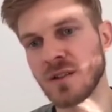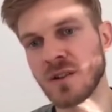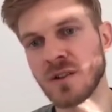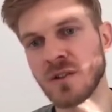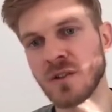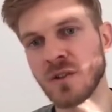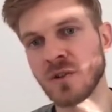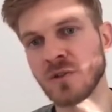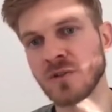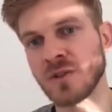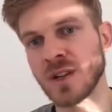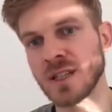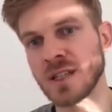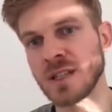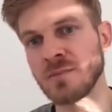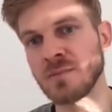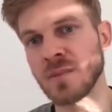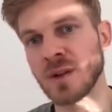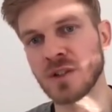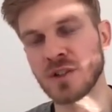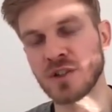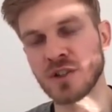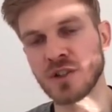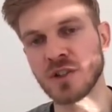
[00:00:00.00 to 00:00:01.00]
are already
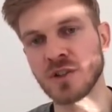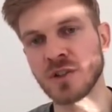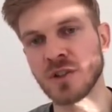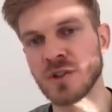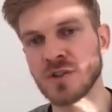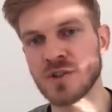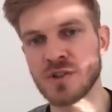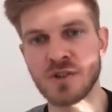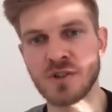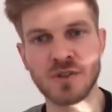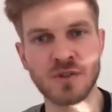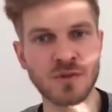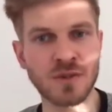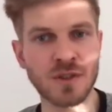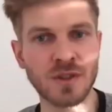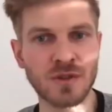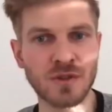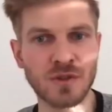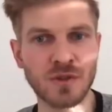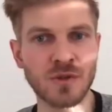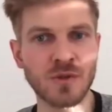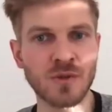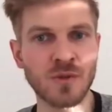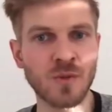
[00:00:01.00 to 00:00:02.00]
much closer to the
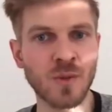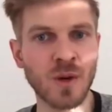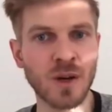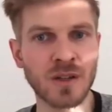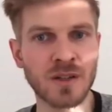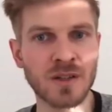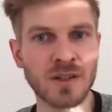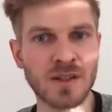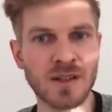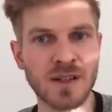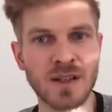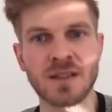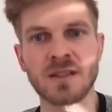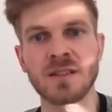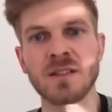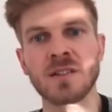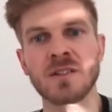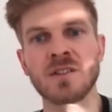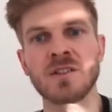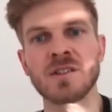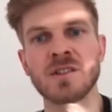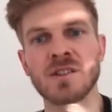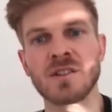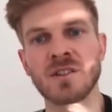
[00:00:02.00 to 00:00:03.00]
true ones and
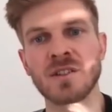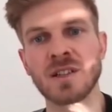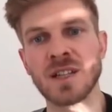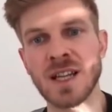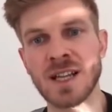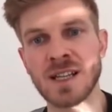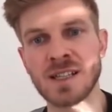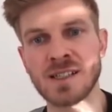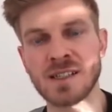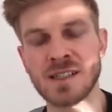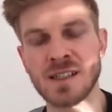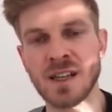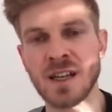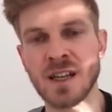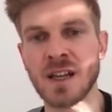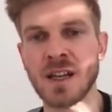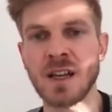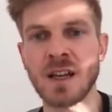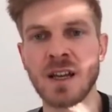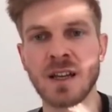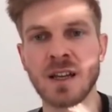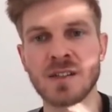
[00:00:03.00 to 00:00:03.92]
the others are less.